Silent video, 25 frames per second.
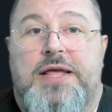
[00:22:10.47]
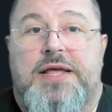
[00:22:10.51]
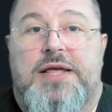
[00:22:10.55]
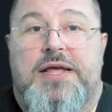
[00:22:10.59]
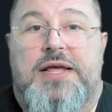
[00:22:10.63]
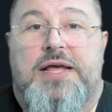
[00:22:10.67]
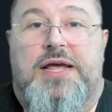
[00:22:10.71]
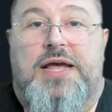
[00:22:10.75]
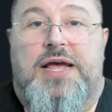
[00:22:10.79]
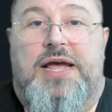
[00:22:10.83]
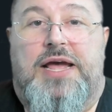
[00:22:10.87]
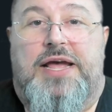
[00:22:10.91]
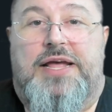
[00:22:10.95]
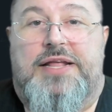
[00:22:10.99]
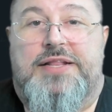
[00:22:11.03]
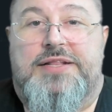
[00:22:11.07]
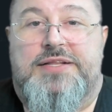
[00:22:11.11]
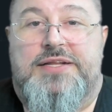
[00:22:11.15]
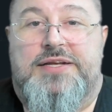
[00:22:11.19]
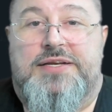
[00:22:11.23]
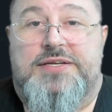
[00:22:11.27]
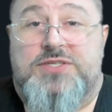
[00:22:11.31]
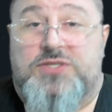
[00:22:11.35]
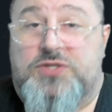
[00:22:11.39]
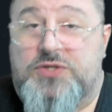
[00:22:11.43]

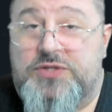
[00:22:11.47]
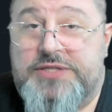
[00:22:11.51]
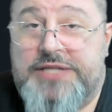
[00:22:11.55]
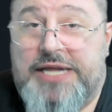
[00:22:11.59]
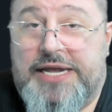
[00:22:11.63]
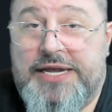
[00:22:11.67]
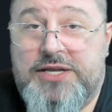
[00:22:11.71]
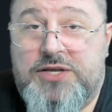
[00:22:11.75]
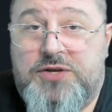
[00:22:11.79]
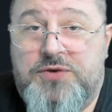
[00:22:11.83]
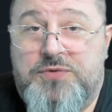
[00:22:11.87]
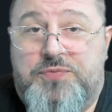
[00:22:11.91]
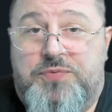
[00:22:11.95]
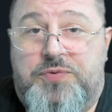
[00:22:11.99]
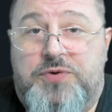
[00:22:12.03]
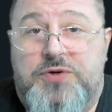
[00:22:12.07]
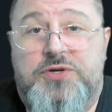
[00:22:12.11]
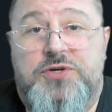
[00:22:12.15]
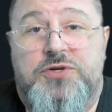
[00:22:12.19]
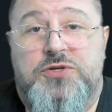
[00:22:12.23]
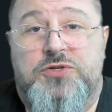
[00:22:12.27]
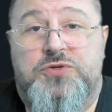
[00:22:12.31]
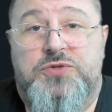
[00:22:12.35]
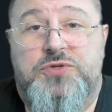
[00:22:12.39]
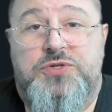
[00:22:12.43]
And so thank you for
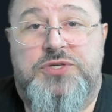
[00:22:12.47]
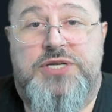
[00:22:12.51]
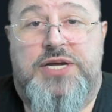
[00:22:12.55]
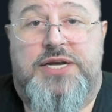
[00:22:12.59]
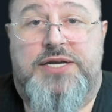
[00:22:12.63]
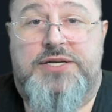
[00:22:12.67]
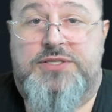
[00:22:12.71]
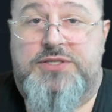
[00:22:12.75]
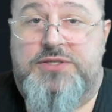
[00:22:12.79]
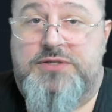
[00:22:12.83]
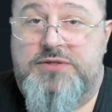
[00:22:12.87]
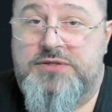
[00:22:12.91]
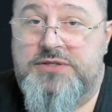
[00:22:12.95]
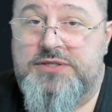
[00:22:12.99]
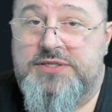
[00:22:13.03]
your suggestion.